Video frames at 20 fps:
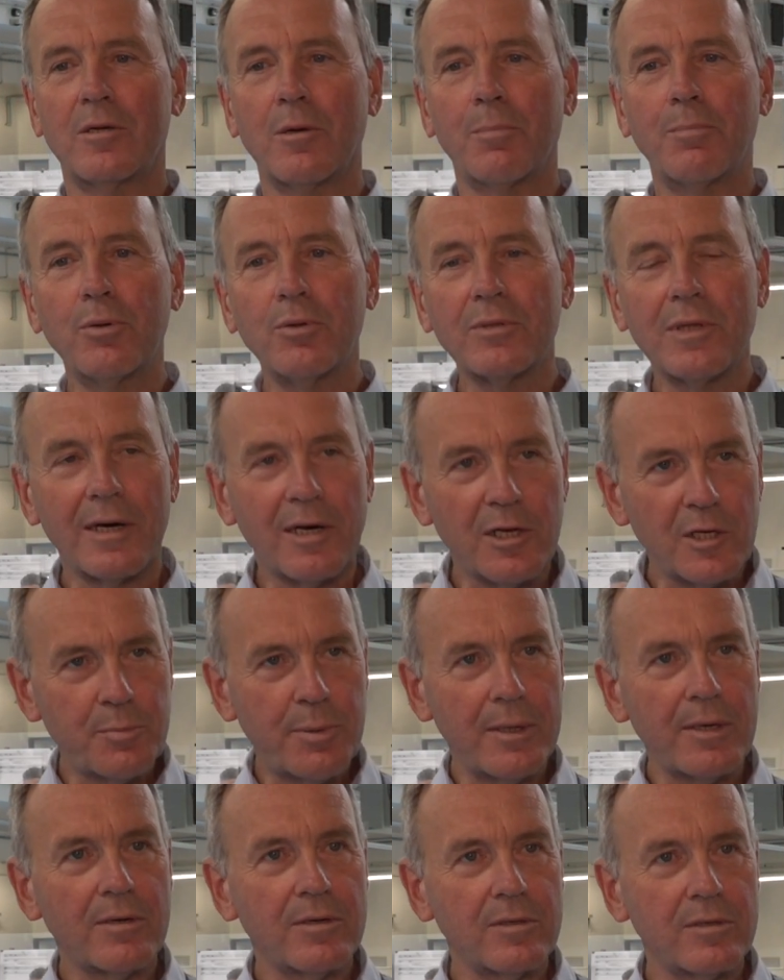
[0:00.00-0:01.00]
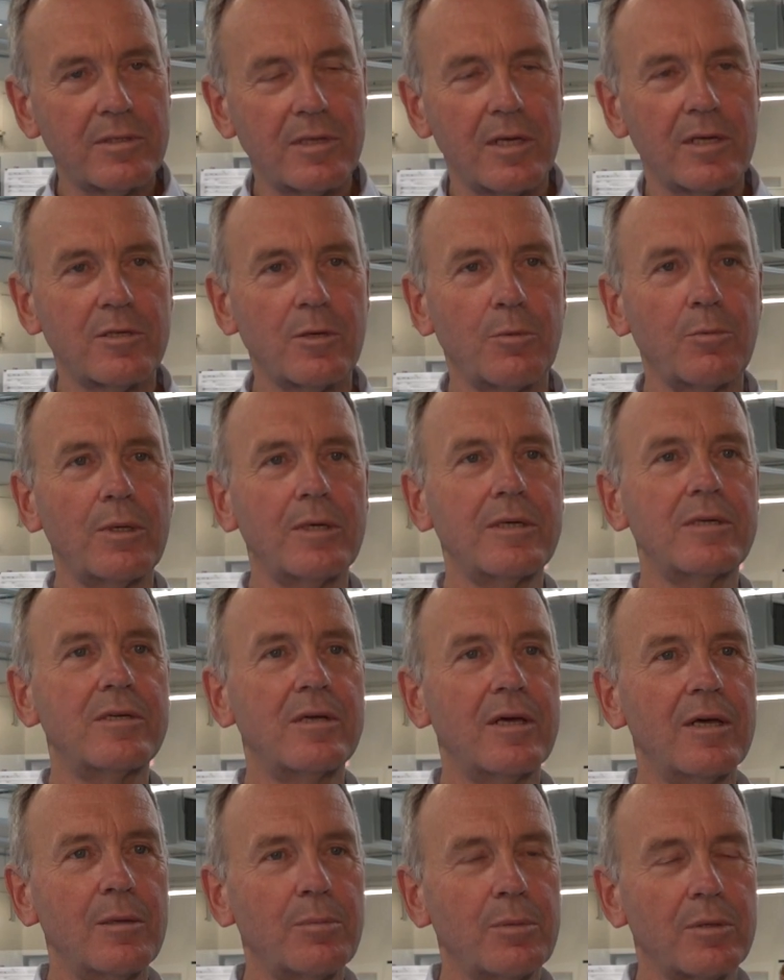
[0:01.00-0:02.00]
to put their experiences on one
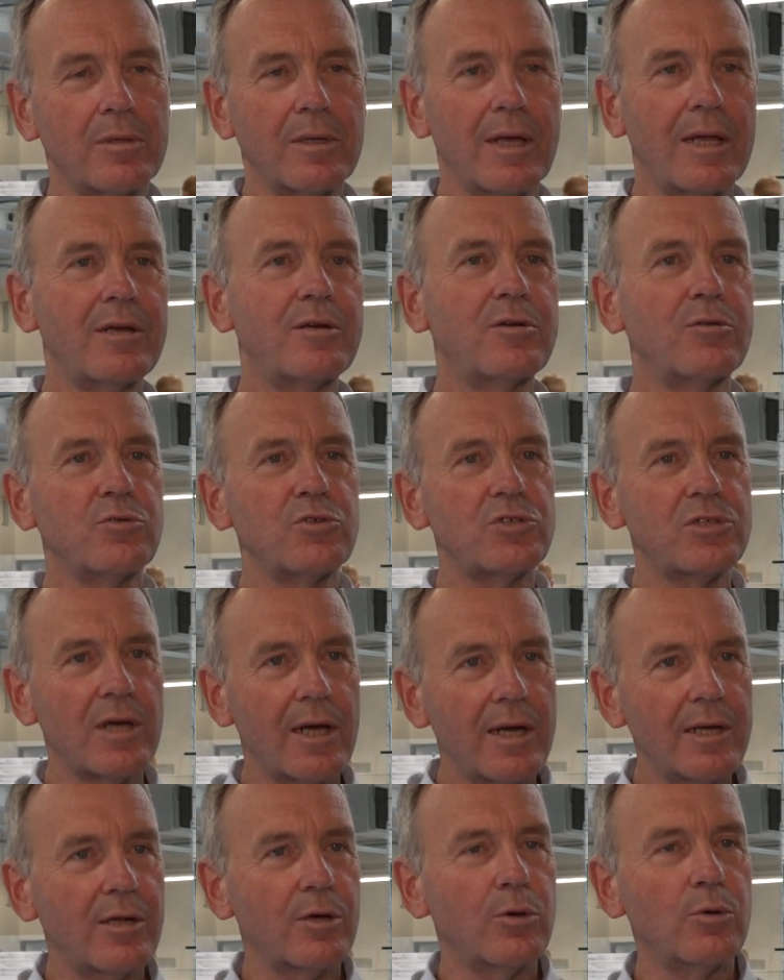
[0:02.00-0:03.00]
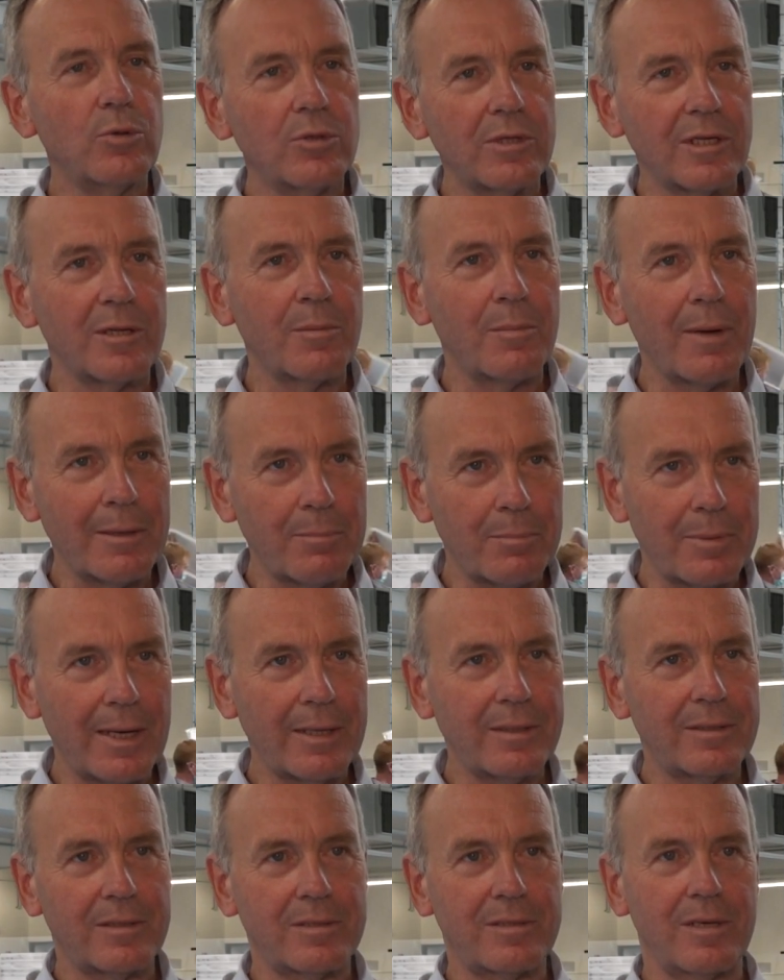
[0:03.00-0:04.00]
table and to share the good and the bad
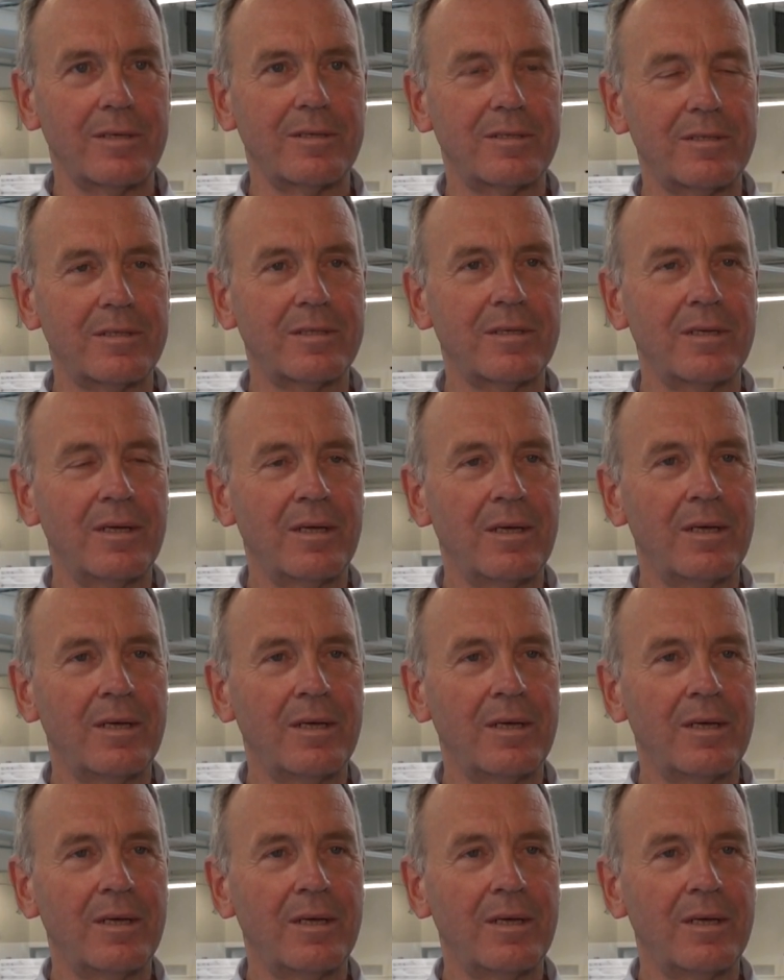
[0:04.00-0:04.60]
practices.